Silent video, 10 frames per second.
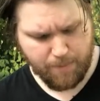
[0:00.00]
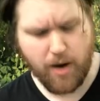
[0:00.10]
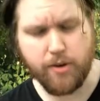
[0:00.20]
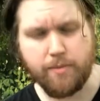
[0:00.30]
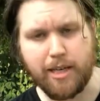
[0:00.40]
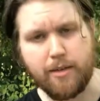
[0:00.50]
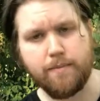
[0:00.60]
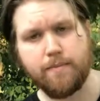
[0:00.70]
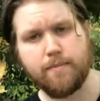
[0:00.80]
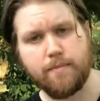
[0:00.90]
Bury me
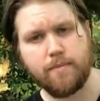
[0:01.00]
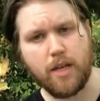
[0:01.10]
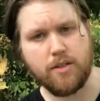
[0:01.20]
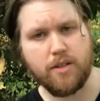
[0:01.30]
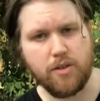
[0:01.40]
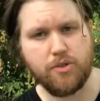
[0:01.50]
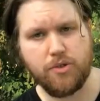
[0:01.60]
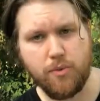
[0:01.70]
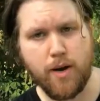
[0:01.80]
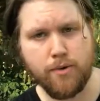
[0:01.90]
in such
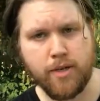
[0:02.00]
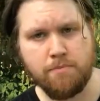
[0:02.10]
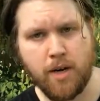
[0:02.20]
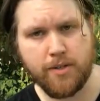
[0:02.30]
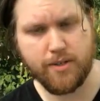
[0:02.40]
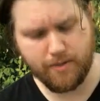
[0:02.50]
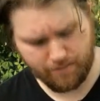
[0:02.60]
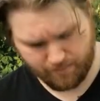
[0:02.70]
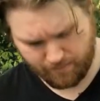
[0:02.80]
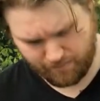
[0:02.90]
terrarium musk.
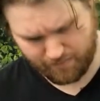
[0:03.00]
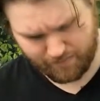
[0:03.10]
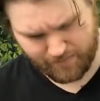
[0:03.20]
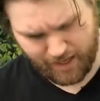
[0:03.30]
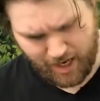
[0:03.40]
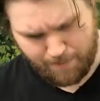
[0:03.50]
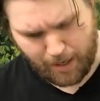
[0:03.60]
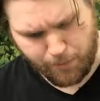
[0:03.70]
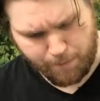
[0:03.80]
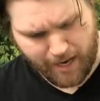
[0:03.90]

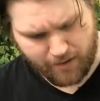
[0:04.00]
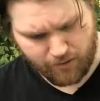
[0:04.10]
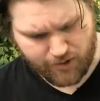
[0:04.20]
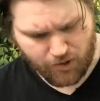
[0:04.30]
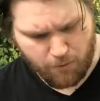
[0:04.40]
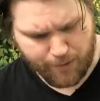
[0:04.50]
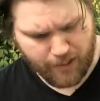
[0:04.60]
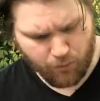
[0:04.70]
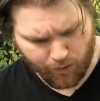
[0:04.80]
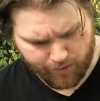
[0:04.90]
Paper panels open
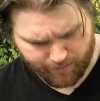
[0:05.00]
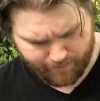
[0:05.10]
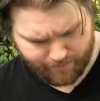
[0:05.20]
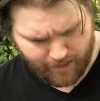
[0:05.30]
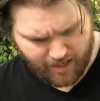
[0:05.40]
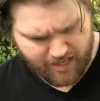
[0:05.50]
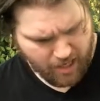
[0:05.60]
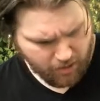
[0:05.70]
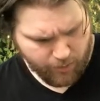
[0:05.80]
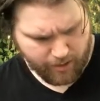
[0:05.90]
inward.
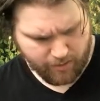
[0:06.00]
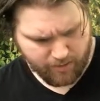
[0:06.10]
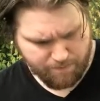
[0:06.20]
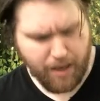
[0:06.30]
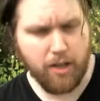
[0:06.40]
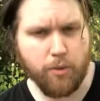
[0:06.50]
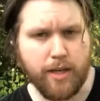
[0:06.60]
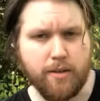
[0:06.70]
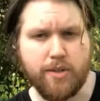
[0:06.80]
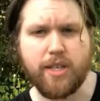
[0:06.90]
Yellowing,
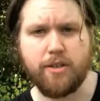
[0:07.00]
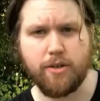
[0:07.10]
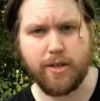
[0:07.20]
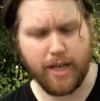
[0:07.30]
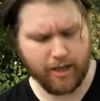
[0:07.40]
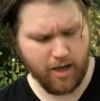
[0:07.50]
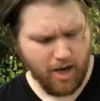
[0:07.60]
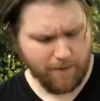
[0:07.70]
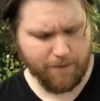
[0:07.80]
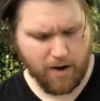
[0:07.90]
bellowing cinder king.
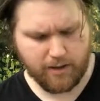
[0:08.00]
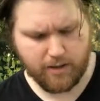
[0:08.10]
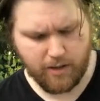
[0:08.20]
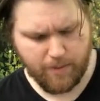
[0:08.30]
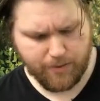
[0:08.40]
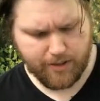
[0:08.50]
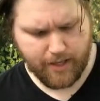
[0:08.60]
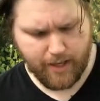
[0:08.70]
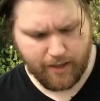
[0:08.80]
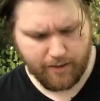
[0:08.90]
Foxed lips
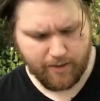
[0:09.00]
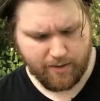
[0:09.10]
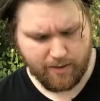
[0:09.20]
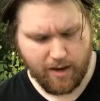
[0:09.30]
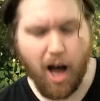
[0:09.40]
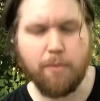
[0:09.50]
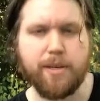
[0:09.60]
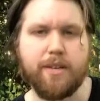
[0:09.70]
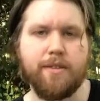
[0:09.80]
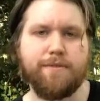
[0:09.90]
singing, I'll
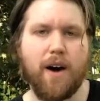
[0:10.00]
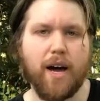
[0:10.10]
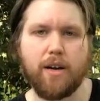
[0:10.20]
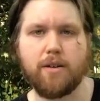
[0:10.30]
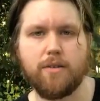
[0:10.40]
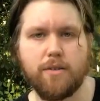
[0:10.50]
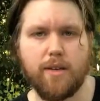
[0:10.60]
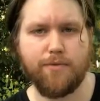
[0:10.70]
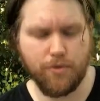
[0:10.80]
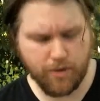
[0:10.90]
be in the fire
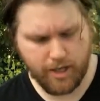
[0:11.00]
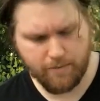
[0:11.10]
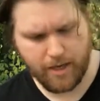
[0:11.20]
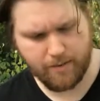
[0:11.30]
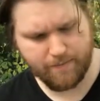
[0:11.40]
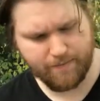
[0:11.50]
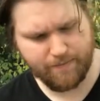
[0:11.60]
if you need me.